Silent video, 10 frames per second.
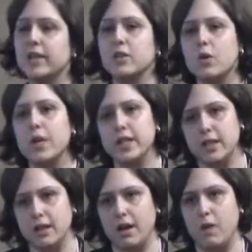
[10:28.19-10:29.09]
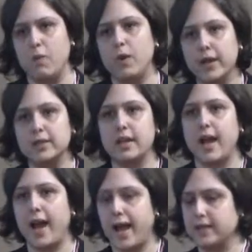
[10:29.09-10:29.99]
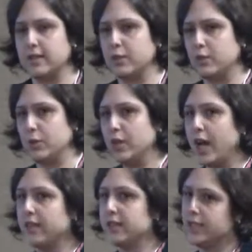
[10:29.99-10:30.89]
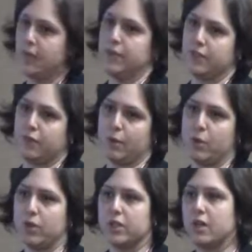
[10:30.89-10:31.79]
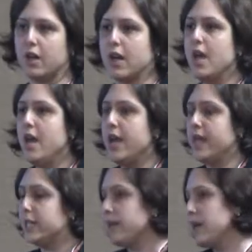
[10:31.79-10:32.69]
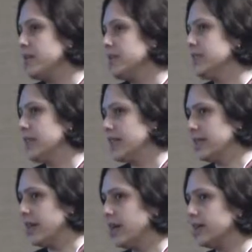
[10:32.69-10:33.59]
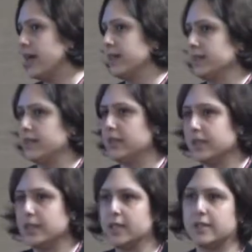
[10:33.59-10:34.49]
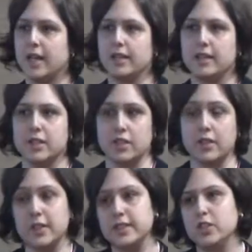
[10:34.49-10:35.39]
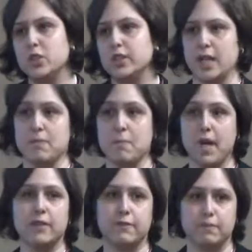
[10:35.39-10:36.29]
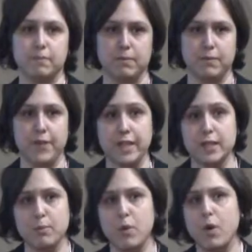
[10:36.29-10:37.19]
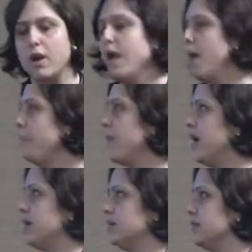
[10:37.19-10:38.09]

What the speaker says: no idea of what had to line the surface of the pore. There are experiments here and there that tells us that these are the residues that might face the pore, but